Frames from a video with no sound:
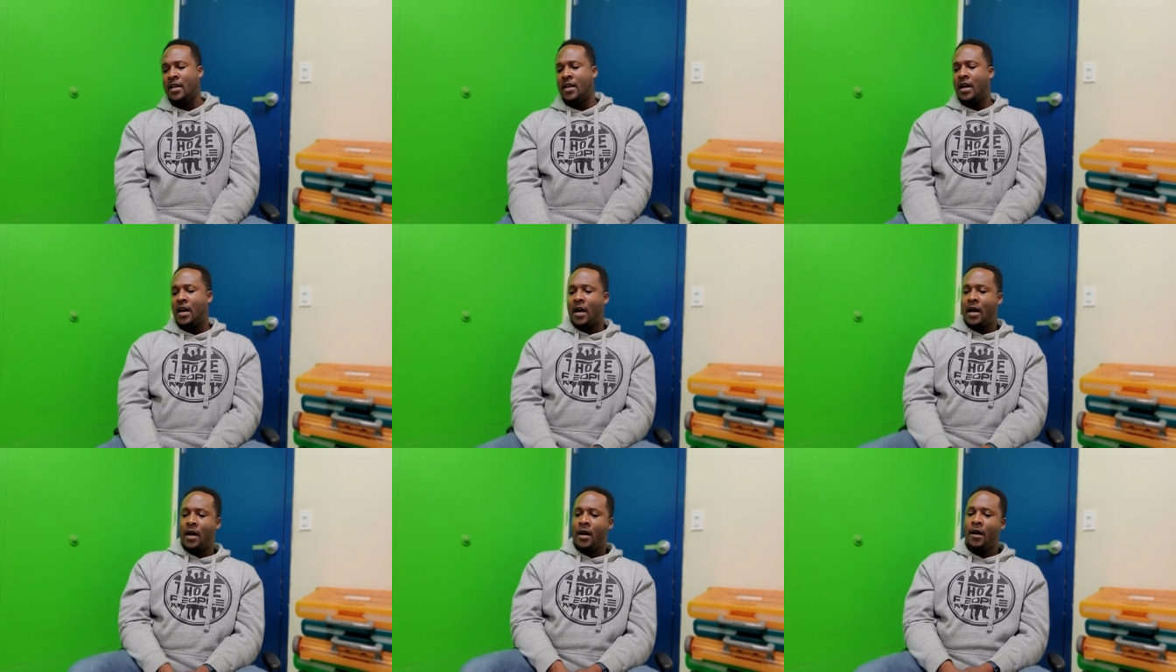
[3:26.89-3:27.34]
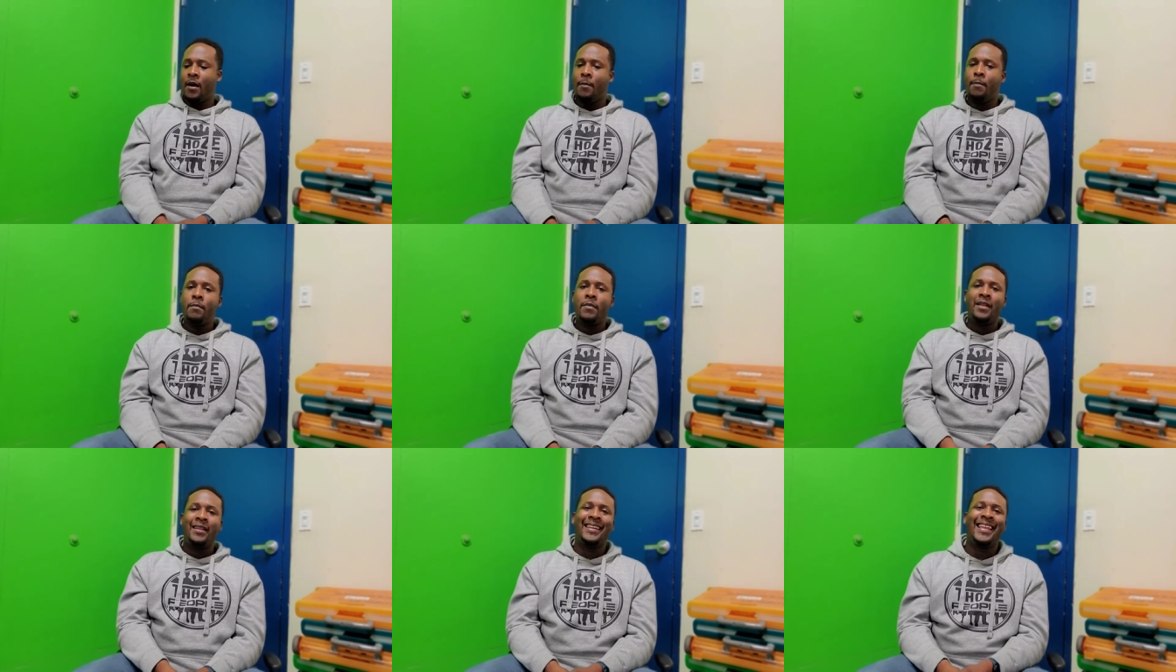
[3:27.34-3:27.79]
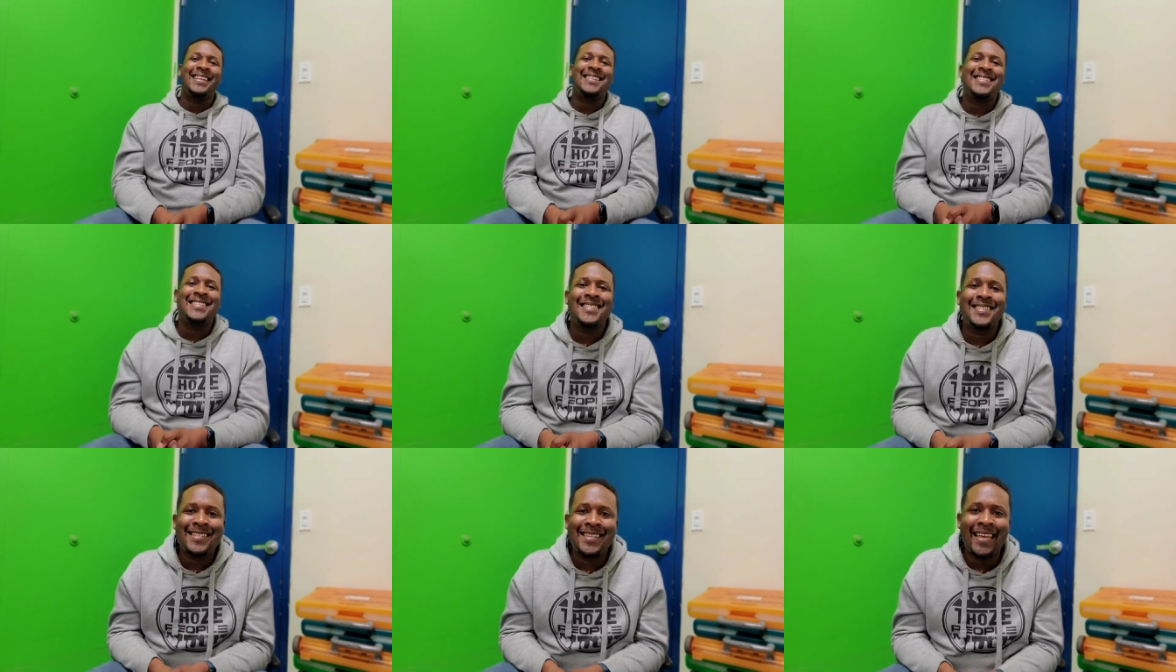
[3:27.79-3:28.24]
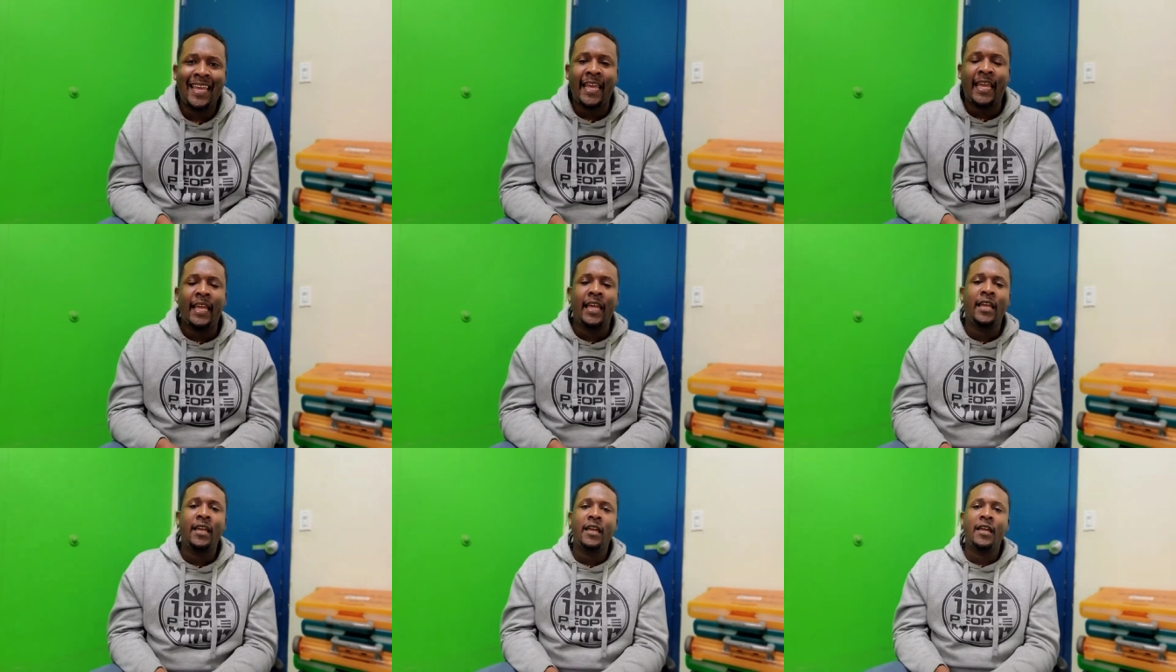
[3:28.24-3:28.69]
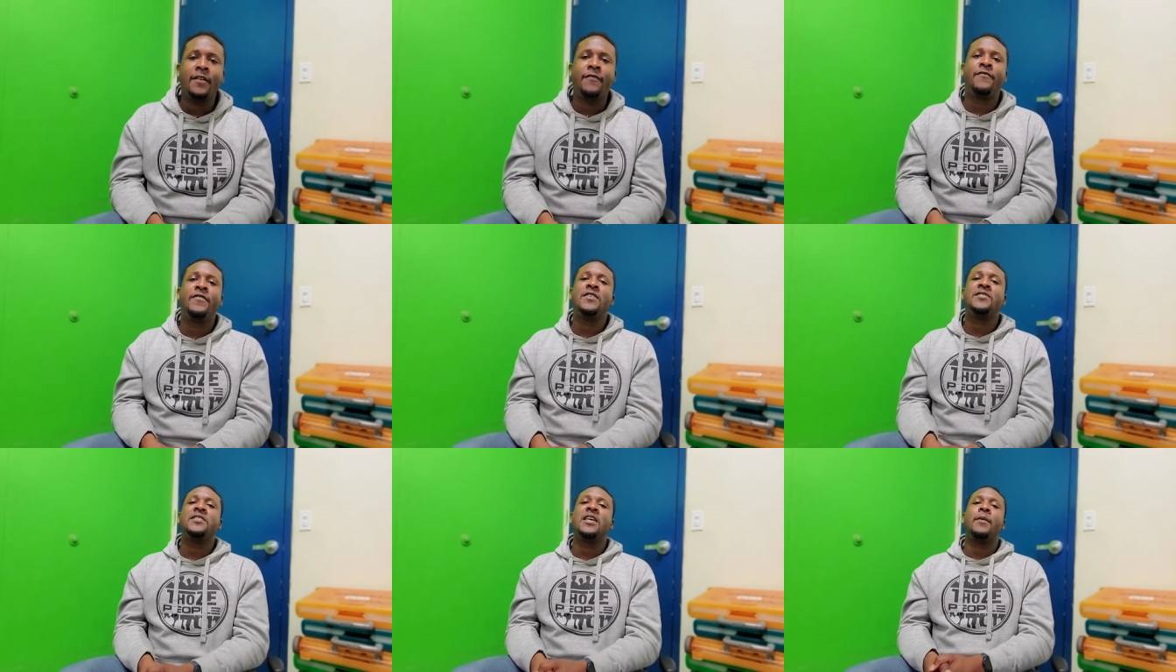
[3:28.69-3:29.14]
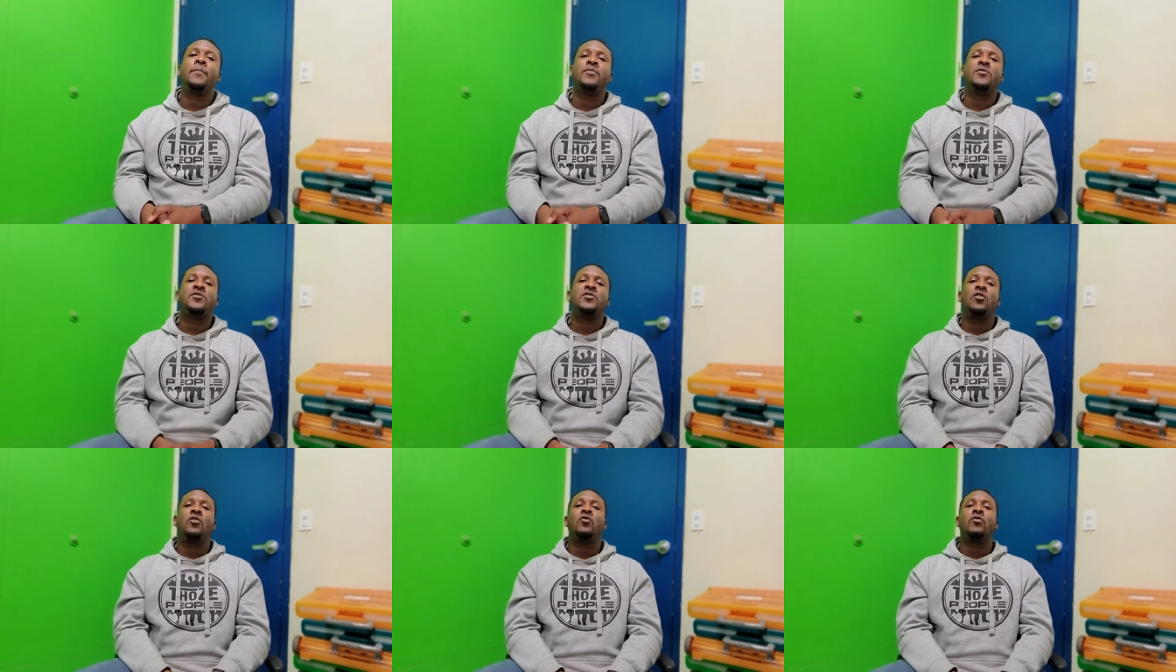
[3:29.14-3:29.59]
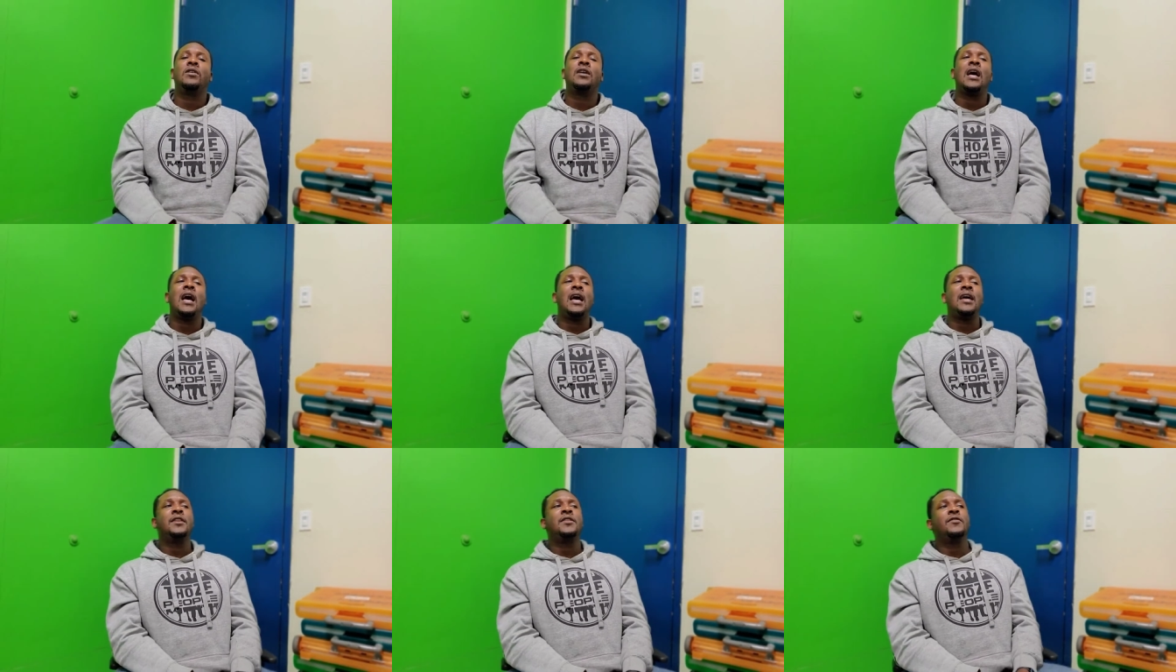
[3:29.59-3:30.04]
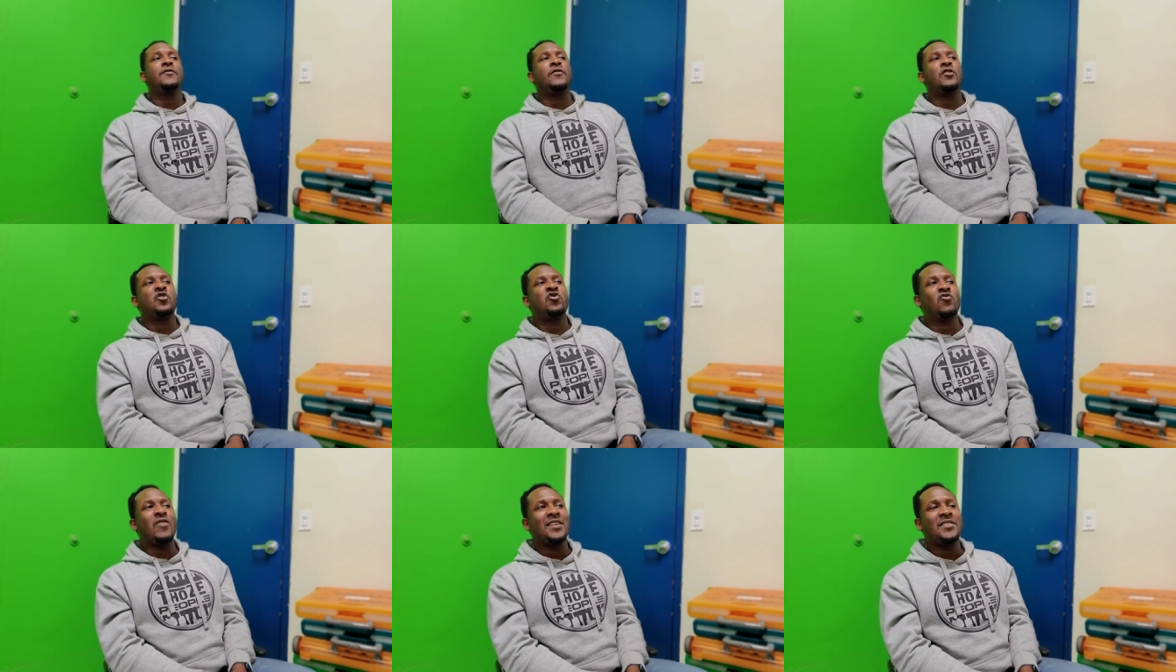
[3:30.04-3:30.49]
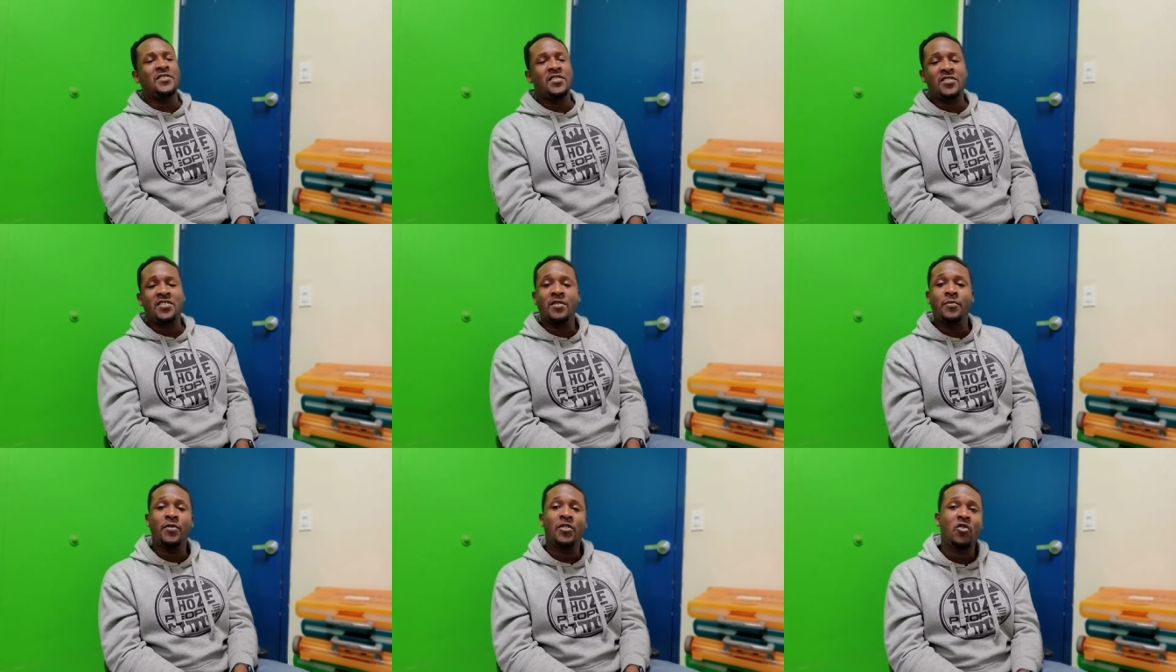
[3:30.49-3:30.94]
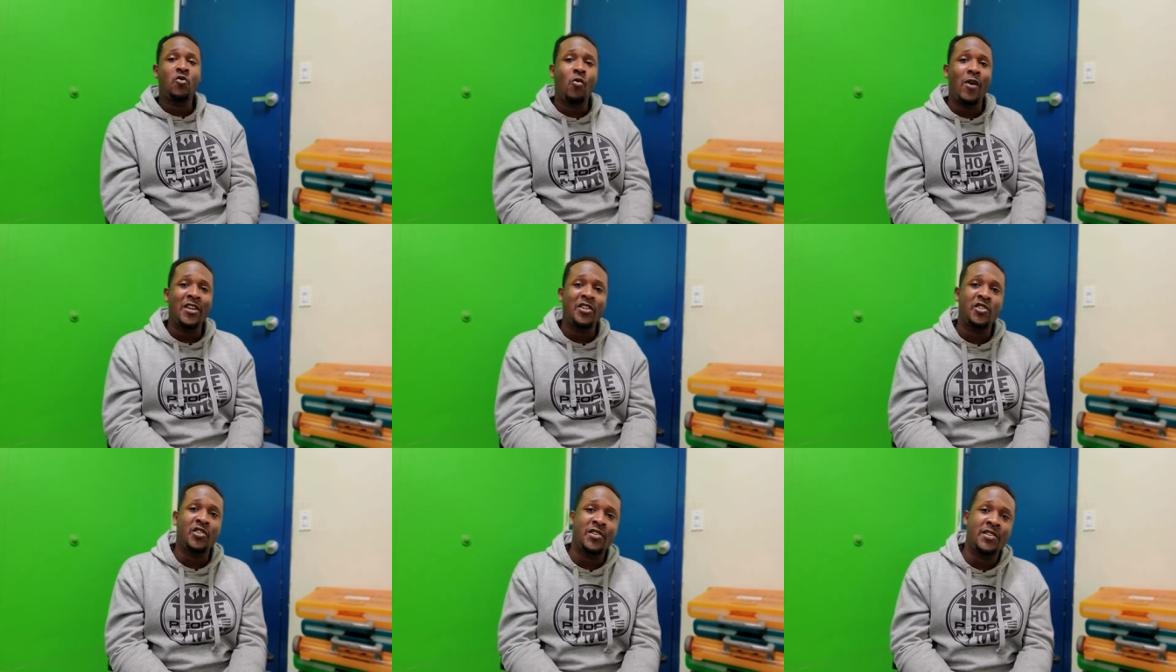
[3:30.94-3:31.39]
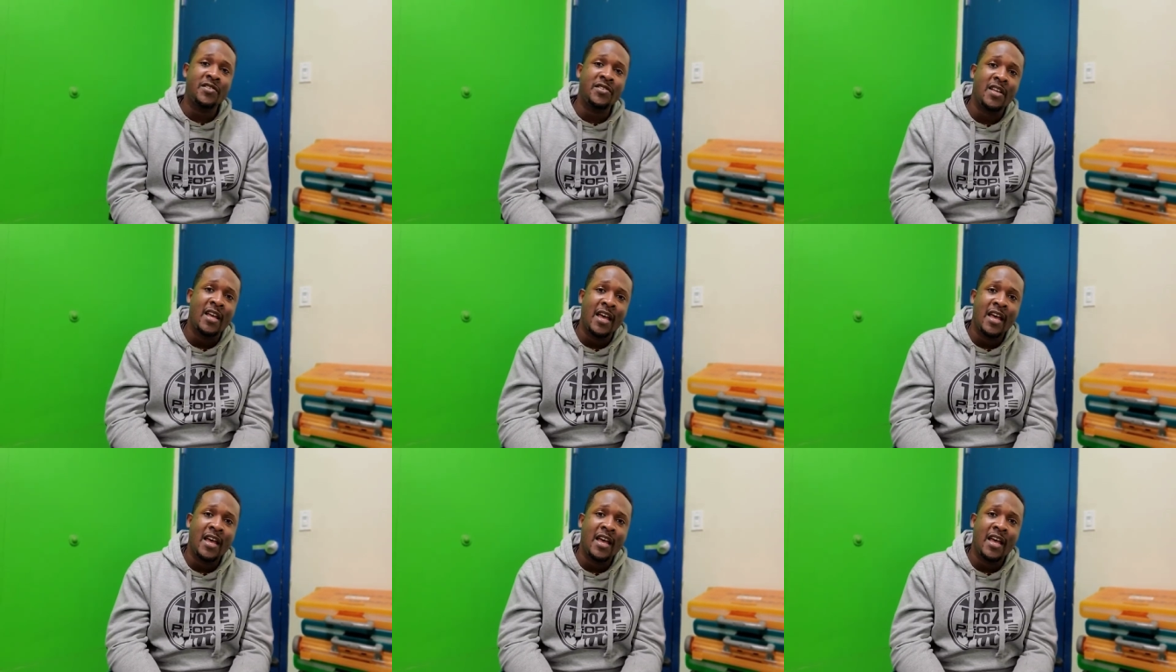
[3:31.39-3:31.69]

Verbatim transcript: Let's see if this episode kind of addresses some of the questions